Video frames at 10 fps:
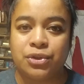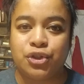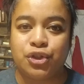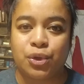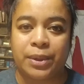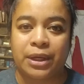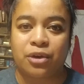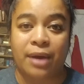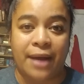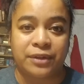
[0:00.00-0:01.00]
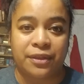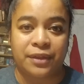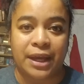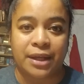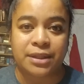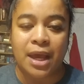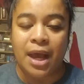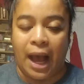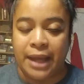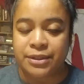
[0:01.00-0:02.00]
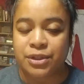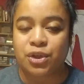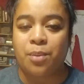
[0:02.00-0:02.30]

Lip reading: doing crafty things. I used to sew